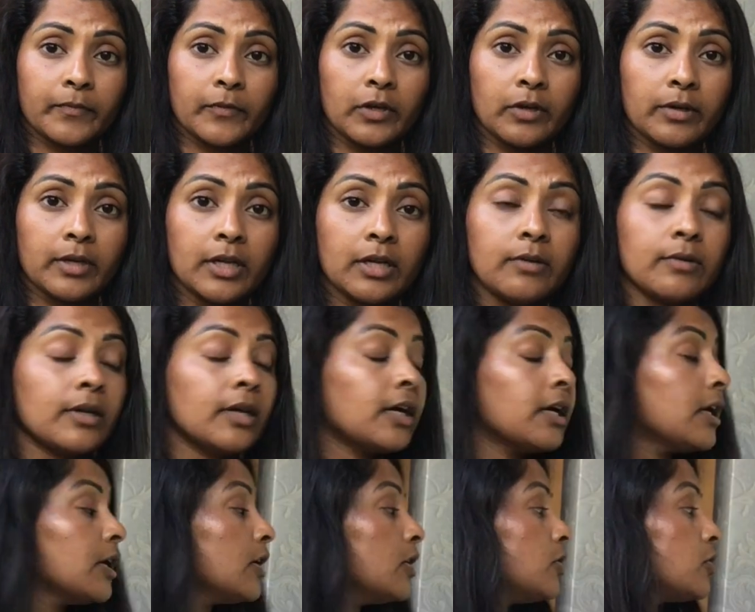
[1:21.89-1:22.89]
Okay,
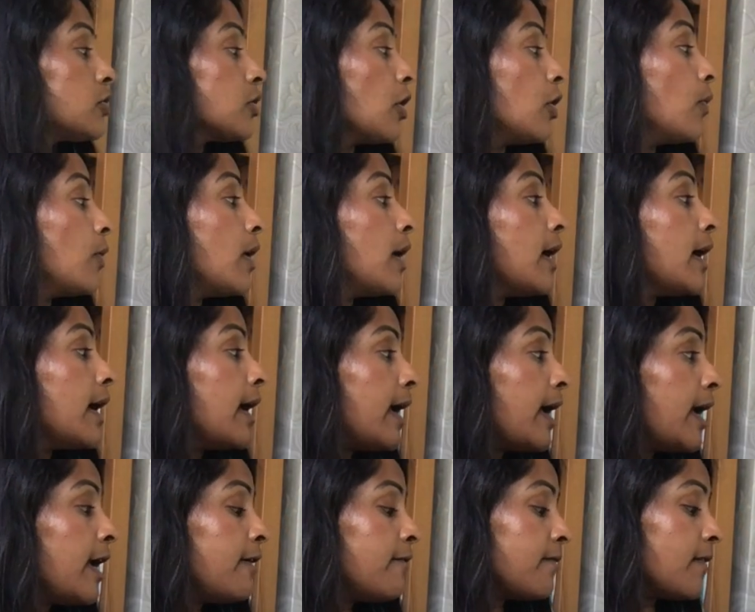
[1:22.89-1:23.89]
so
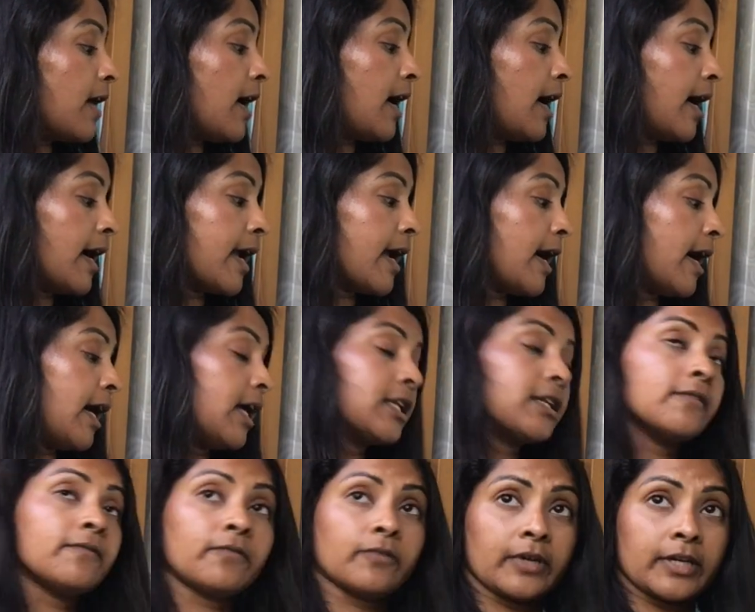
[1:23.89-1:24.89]
if I
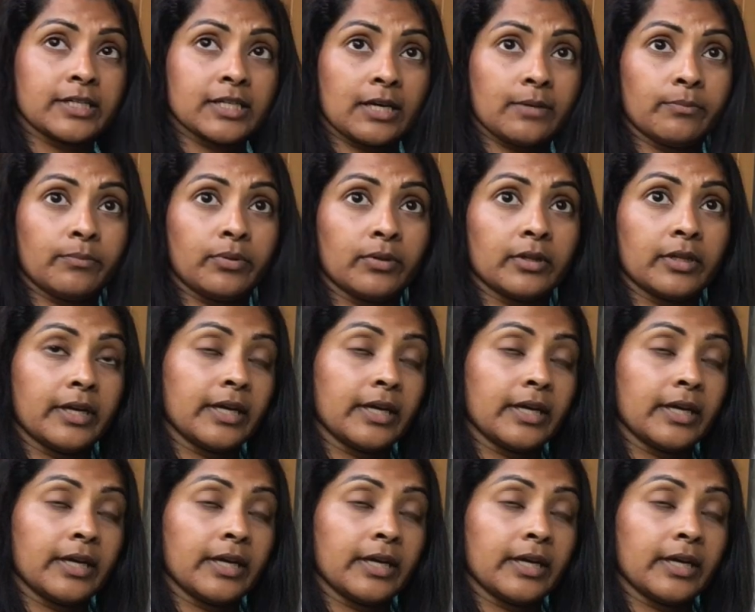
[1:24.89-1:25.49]
had, for example,